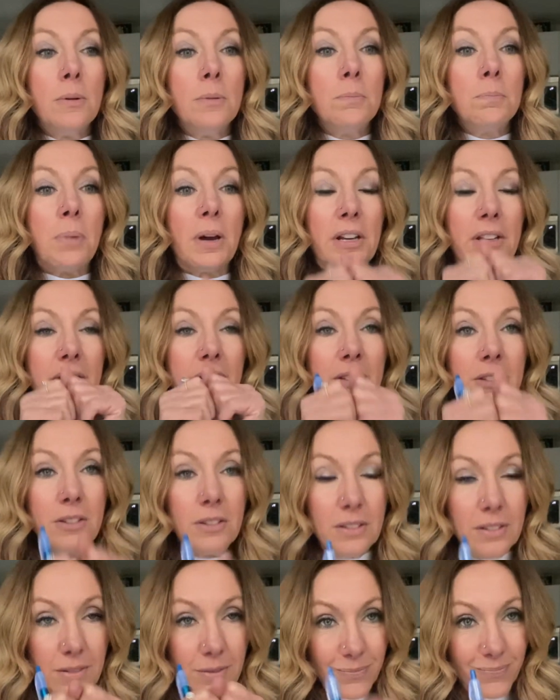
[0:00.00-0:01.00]
But
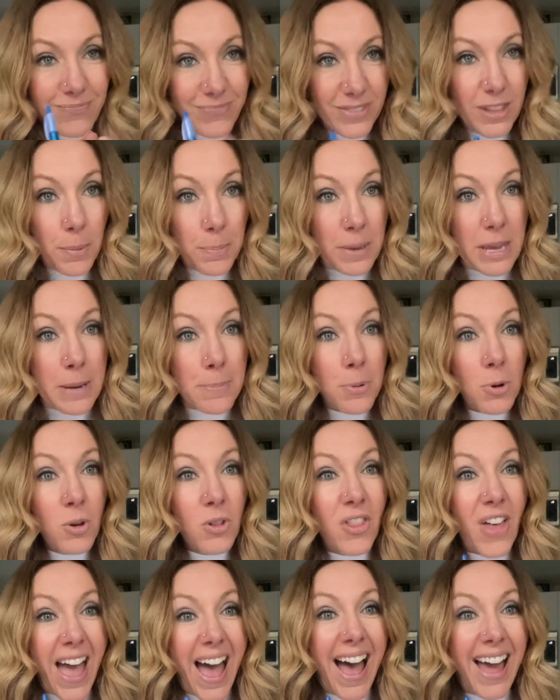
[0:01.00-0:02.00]
the people
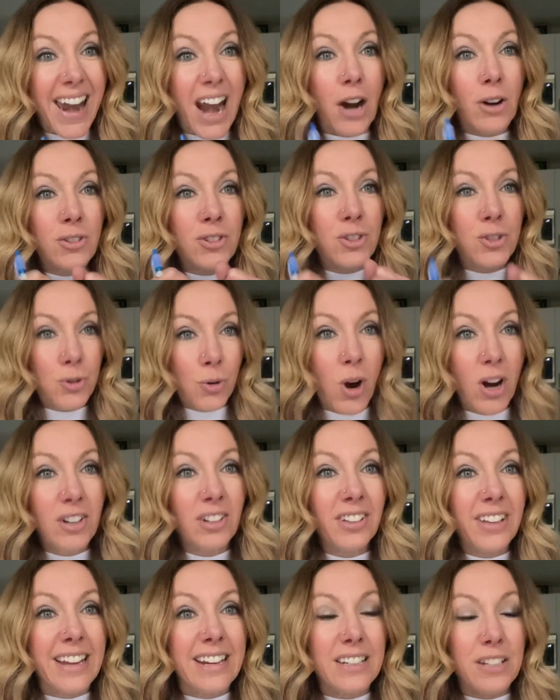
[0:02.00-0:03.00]
that are
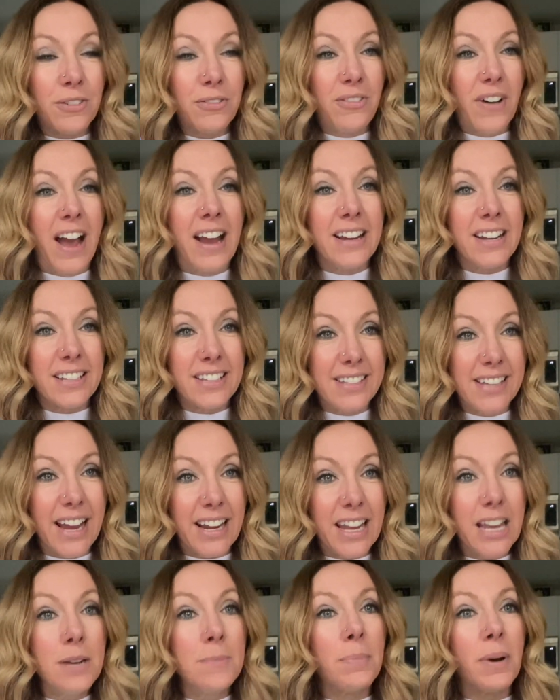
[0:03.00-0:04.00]
struggling to find a
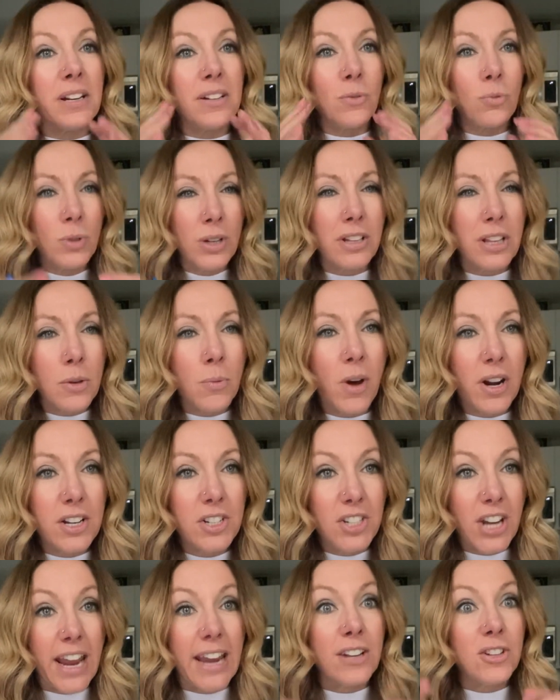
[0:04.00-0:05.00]
second but really want to
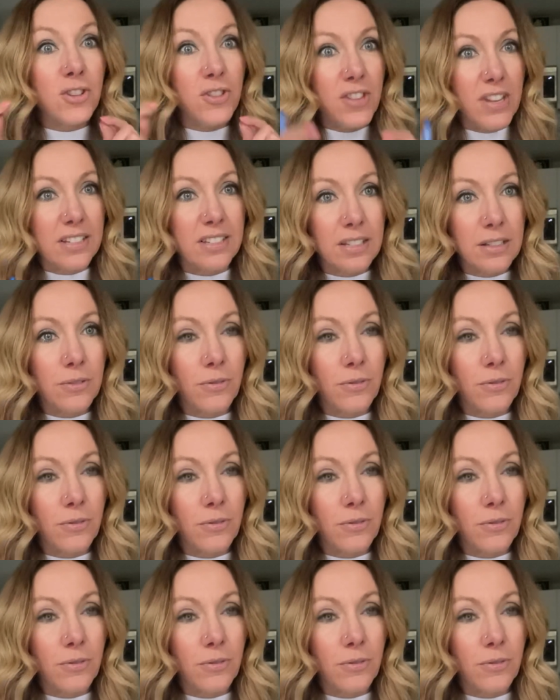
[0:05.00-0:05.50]
change, this is